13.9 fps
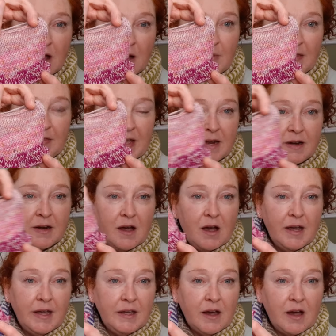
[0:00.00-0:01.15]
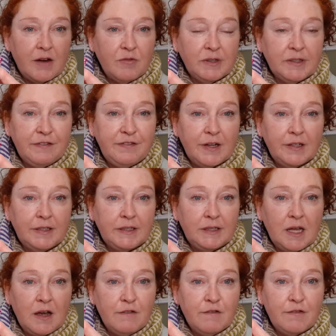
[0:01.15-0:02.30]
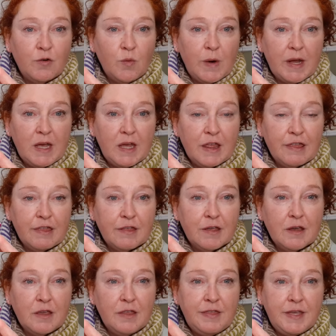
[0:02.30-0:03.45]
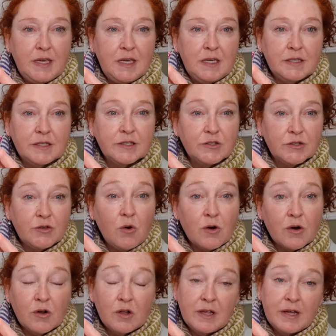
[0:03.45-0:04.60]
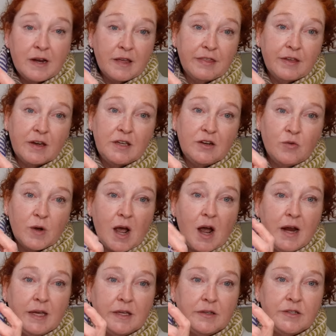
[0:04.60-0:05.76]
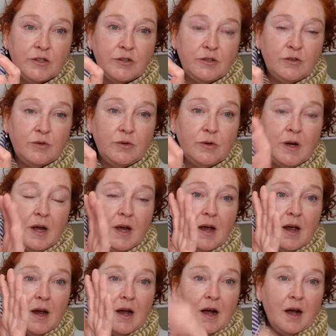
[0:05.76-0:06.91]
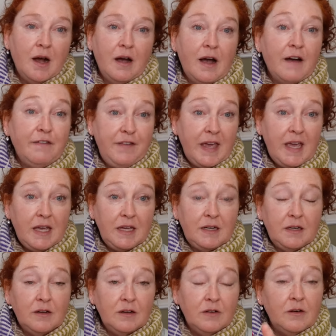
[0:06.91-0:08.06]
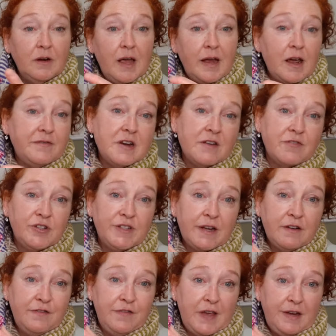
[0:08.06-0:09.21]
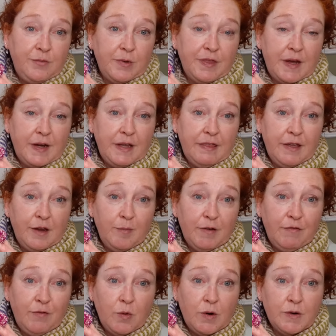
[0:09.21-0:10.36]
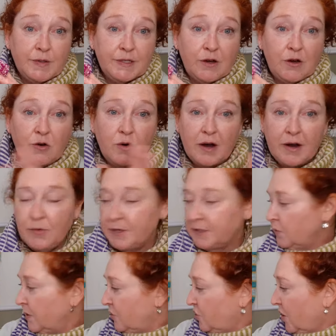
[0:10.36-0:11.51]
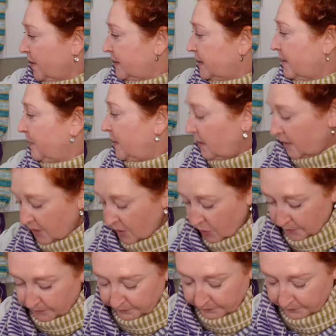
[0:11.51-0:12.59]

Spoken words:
But then I really fell in love with the Sorrel, and I thought, you know what, I could do a fade. And I've never done a fade with anything before, so I always want to try something new.